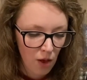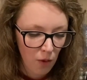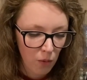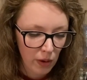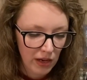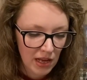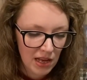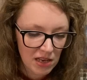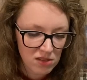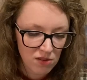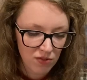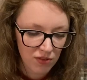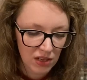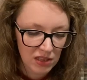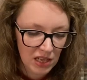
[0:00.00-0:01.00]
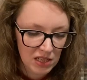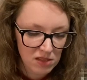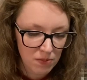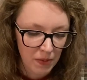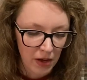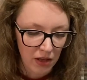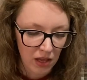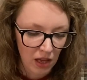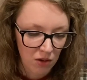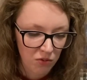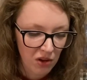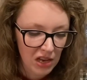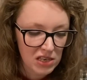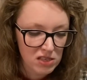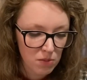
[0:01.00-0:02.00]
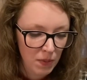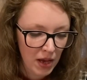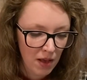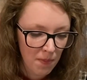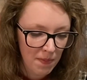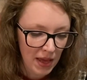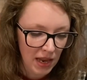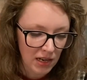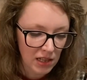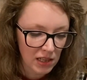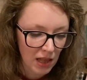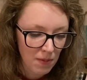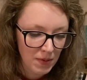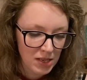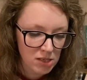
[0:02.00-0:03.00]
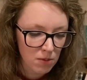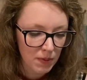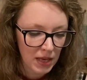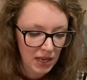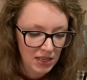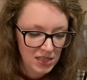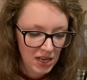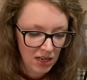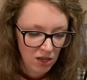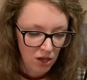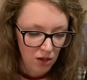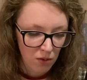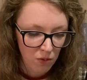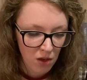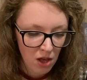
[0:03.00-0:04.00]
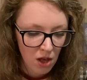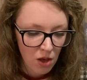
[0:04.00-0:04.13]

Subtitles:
Working as a freelance monk and raised by a man claiming to be a Tengu,